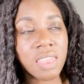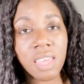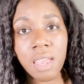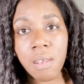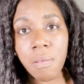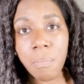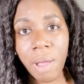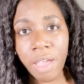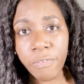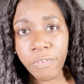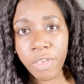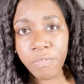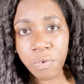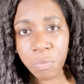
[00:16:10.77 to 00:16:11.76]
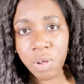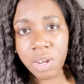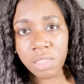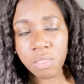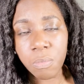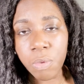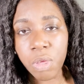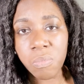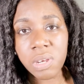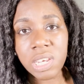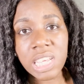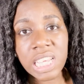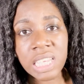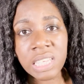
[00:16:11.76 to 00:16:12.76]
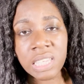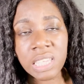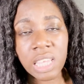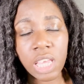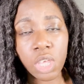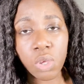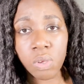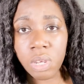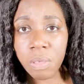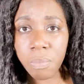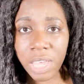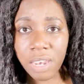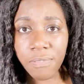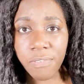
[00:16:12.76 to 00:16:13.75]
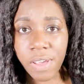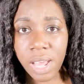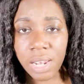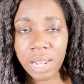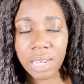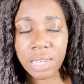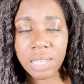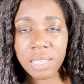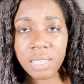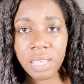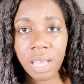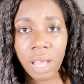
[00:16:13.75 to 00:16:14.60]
then my favorite one at the moment is the Unipin fine liners.